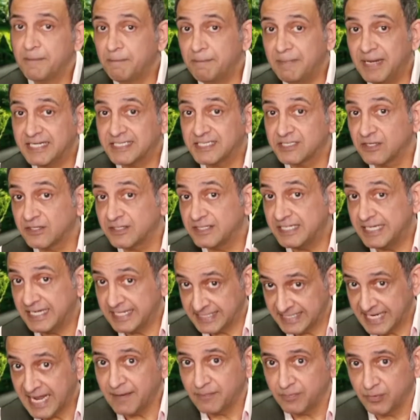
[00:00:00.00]
based on the
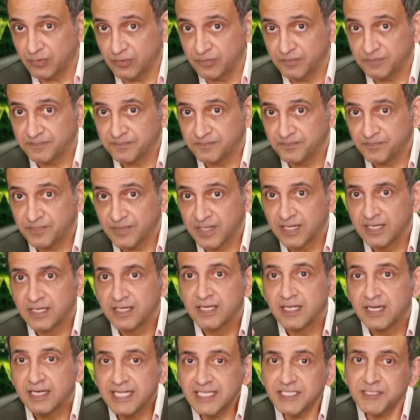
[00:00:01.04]
example.
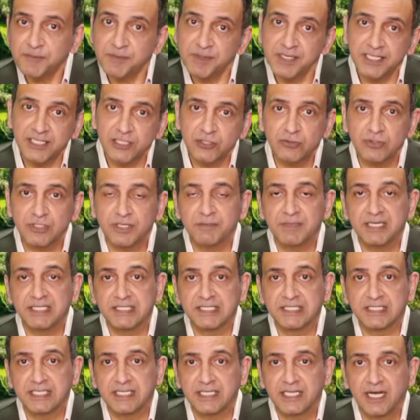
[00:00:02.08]
Let's bring it to the
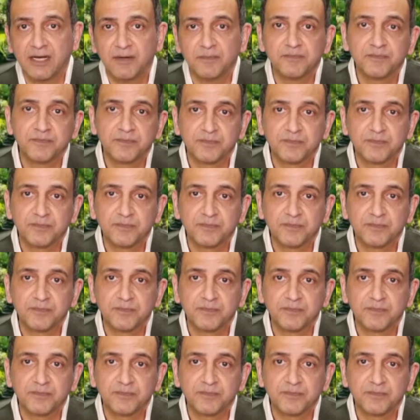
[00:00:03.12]
medicine now.